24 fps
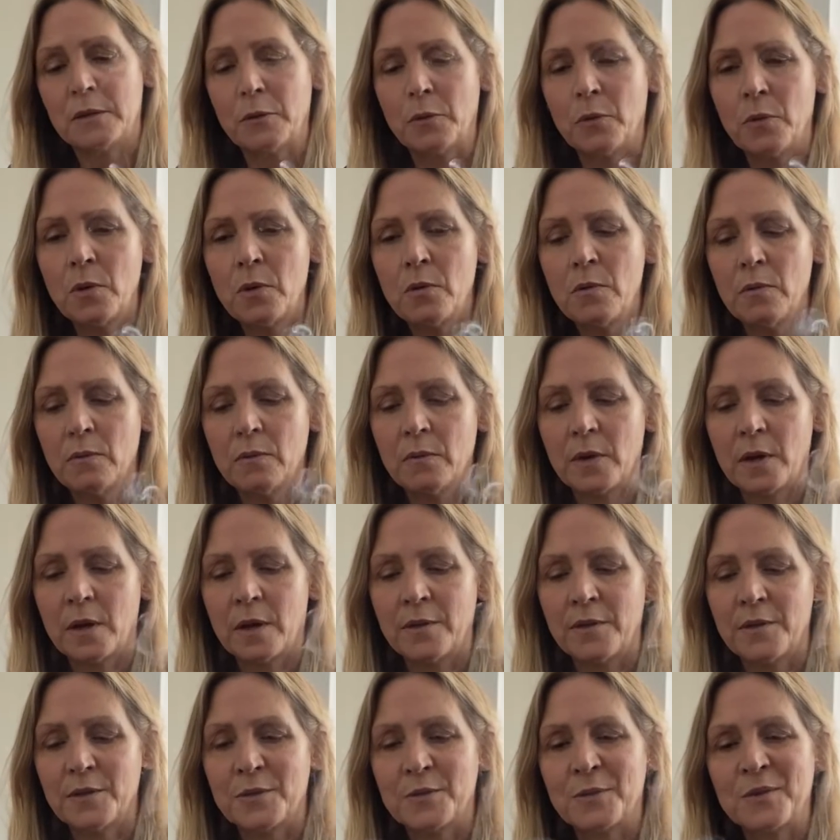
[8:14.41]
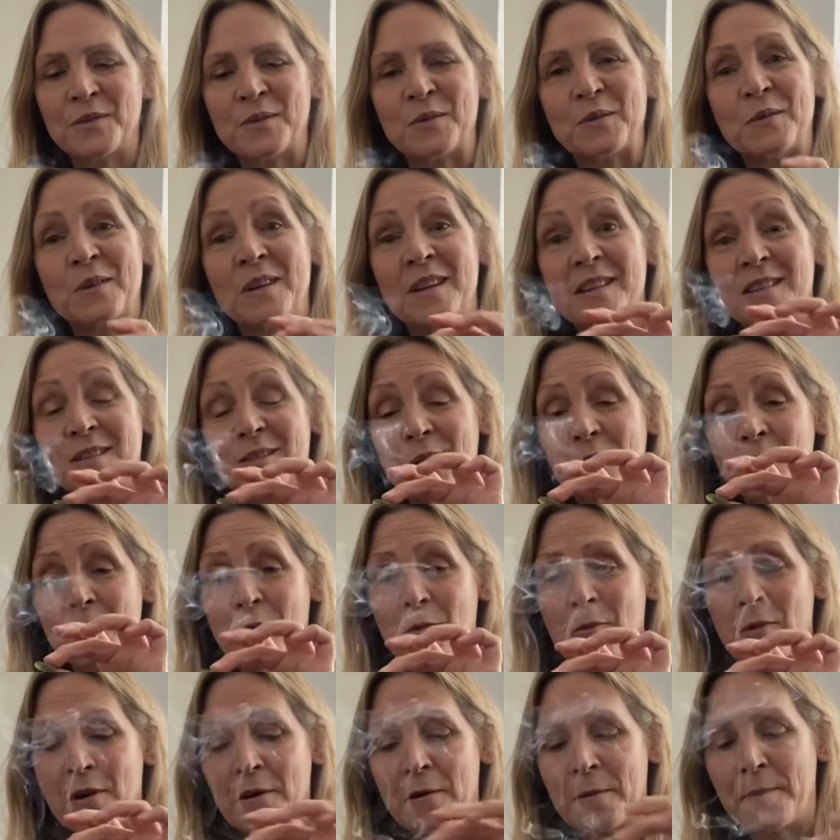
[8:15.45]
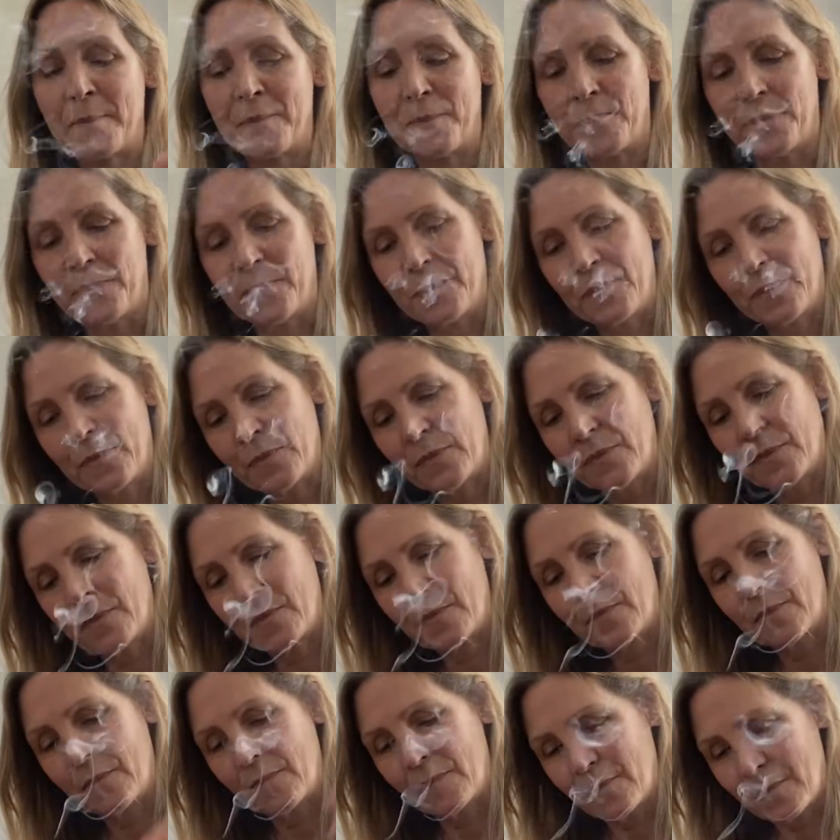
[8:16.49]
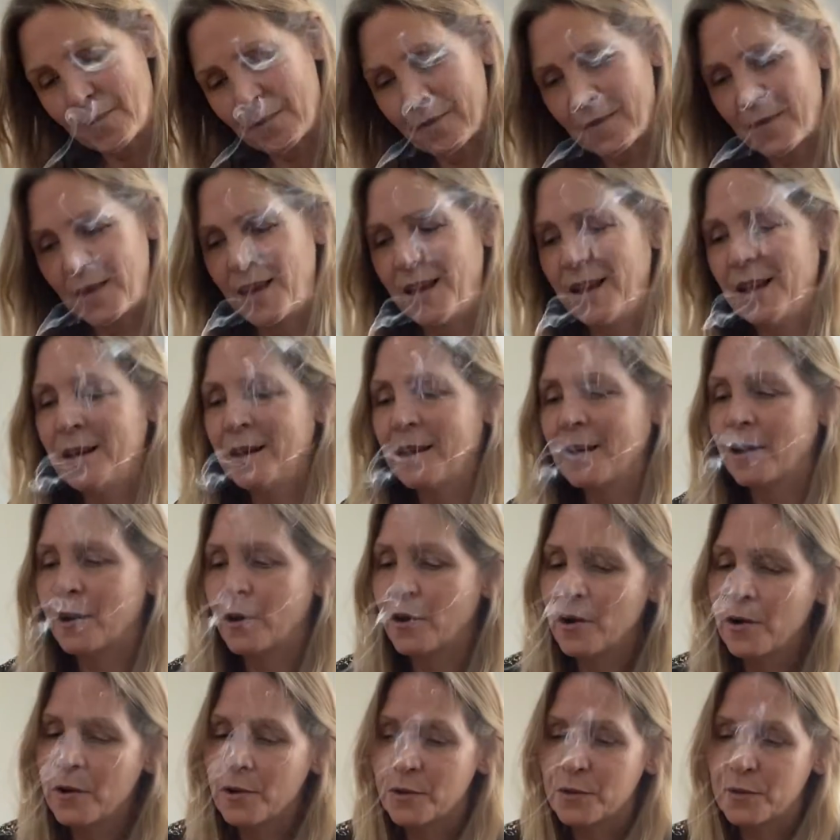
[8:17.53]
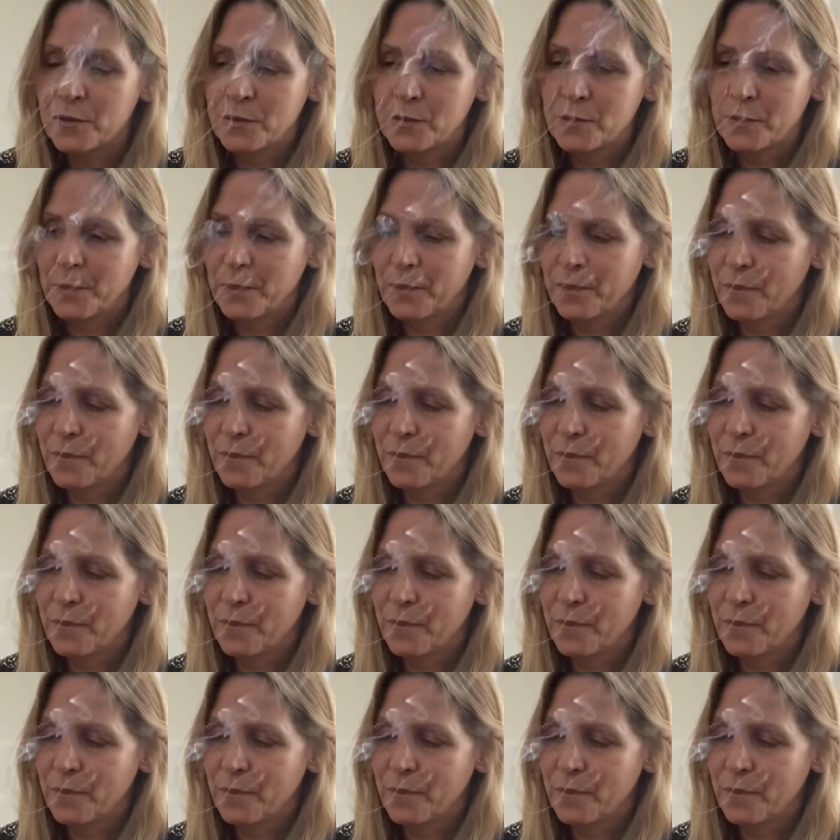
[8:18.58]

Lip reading: Woo! And this one's green, so in it goes.